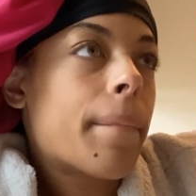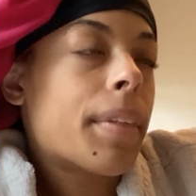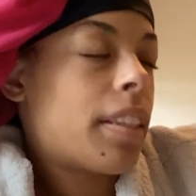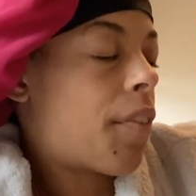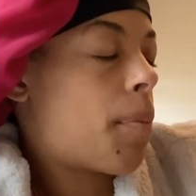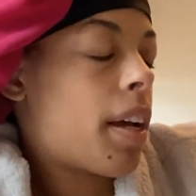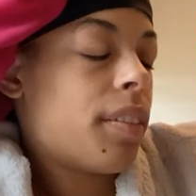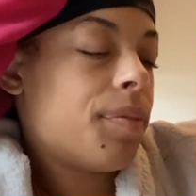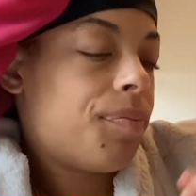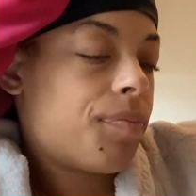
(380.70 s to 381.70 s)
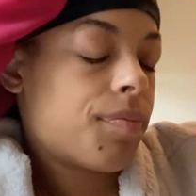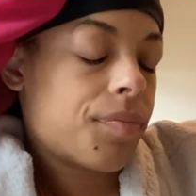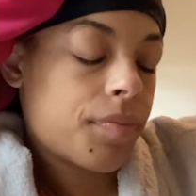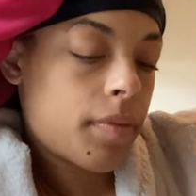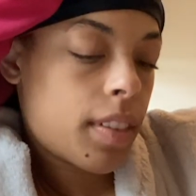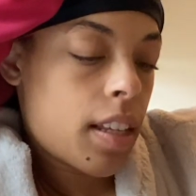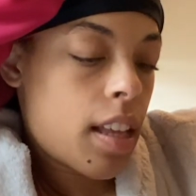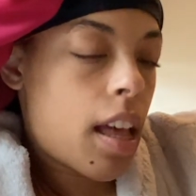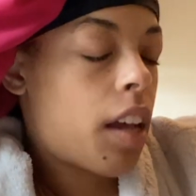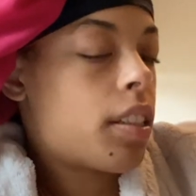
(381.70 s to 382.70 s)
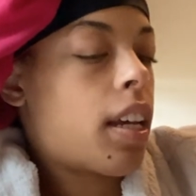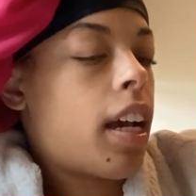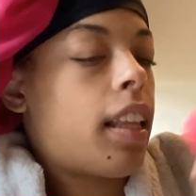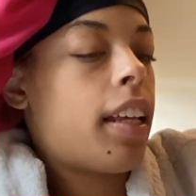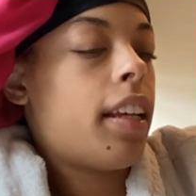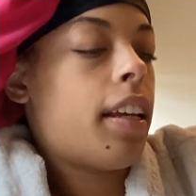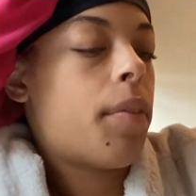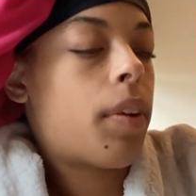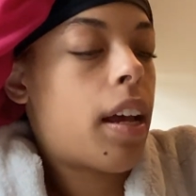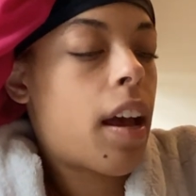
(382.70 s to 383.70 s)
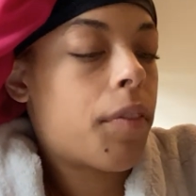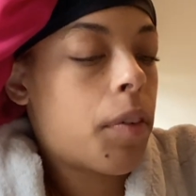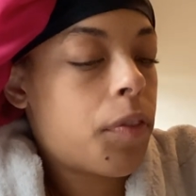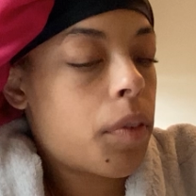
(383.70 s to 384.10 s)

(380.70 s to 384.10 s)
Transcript: Never mind. I'll just highlight it, and when I have a